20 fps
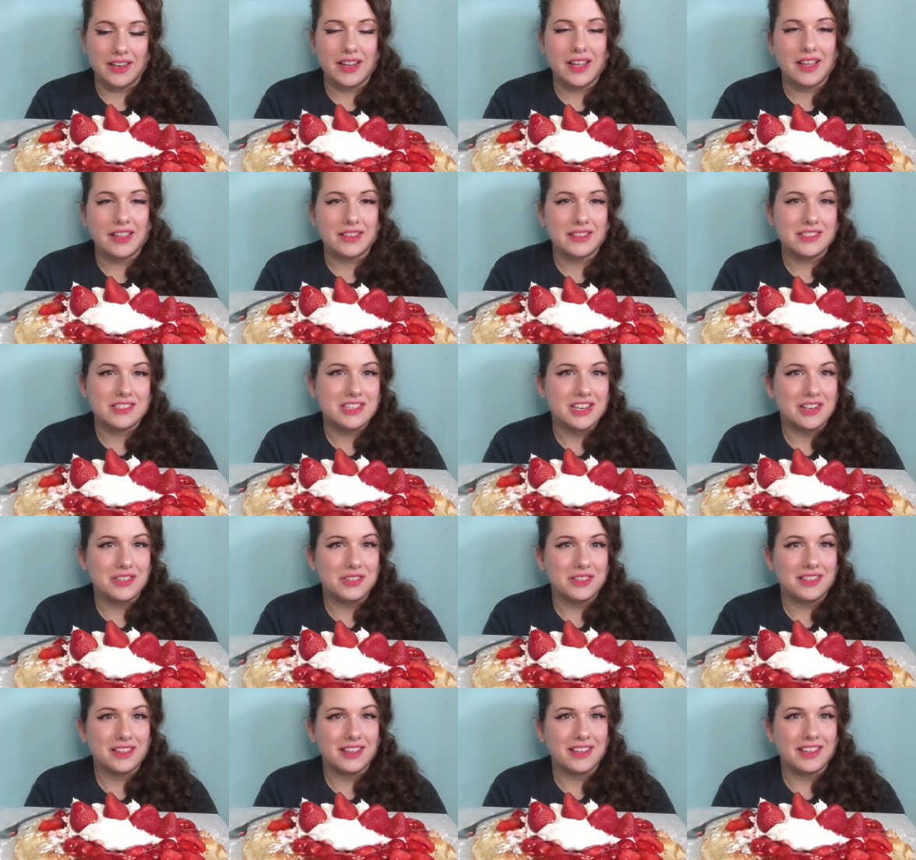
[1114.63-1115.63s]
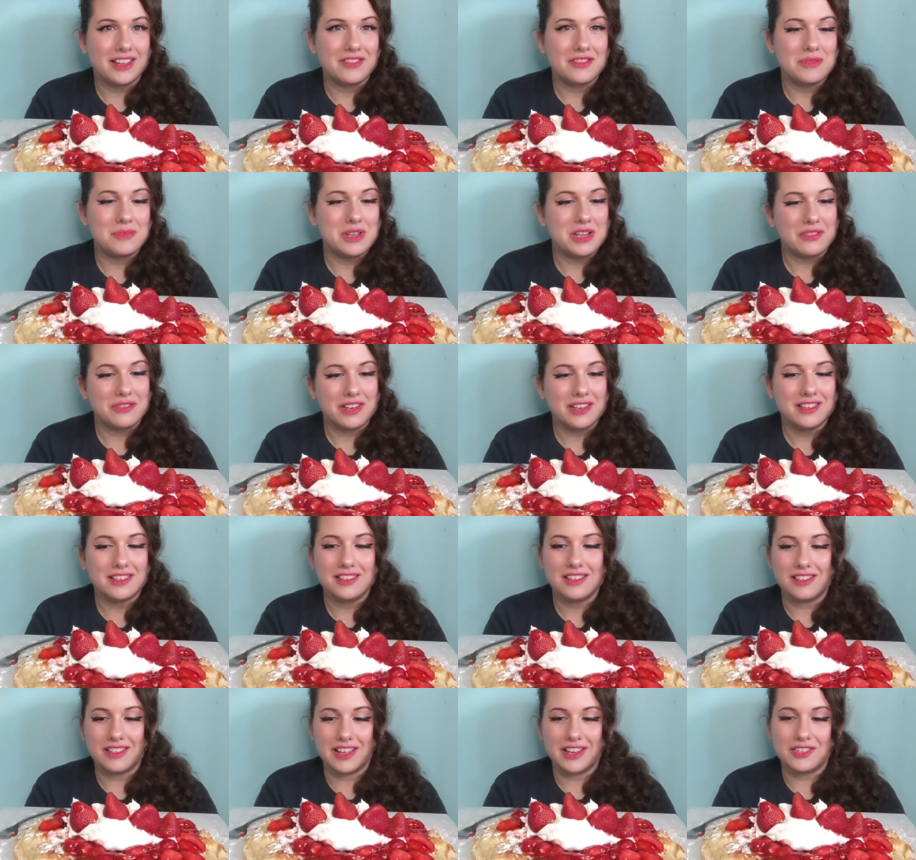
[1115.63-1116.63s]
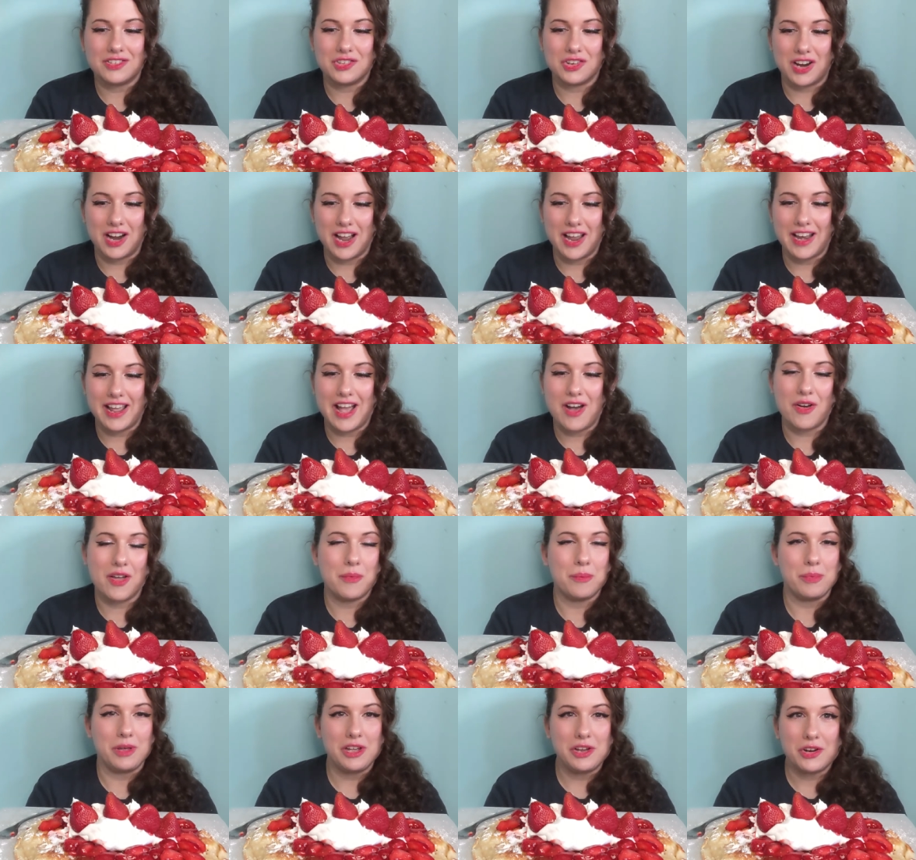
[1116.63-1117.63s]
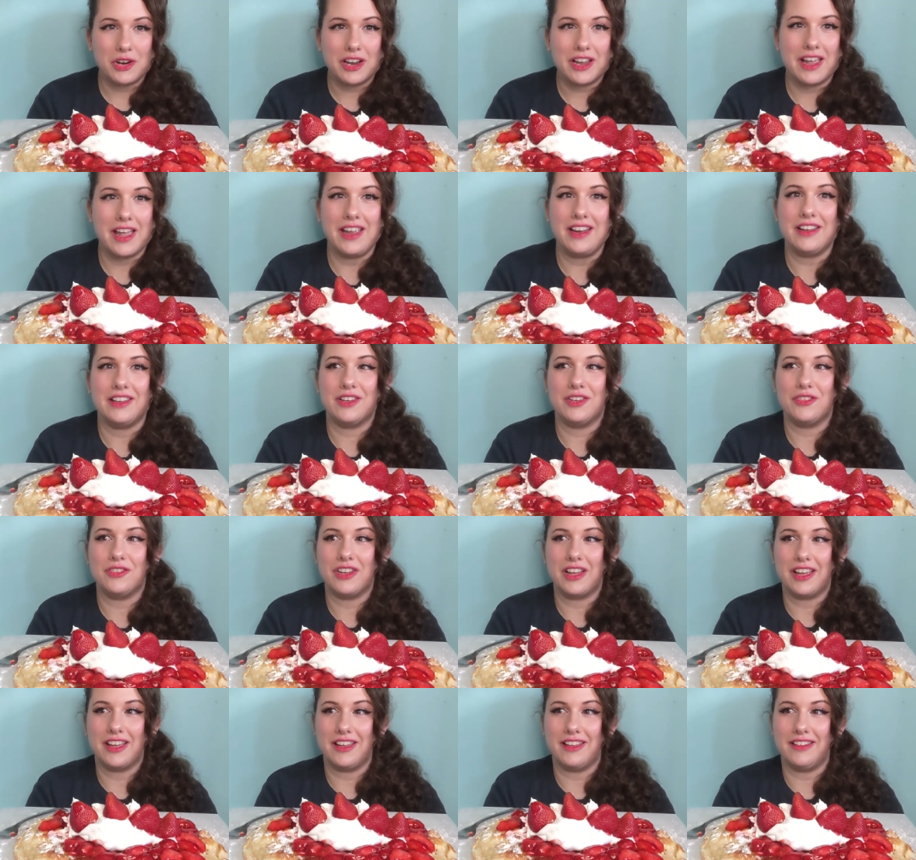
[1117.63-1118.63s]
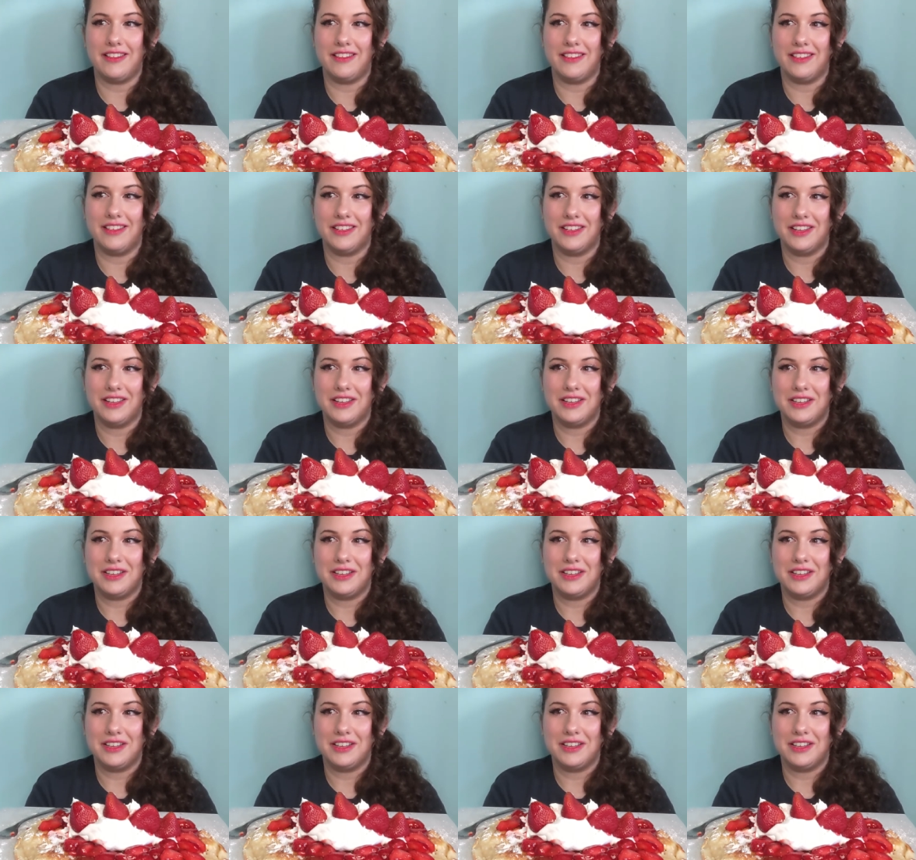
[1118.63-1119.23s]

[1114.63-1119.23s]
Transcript: yeah, this channel is like giving me a reason to like try it out and be creative and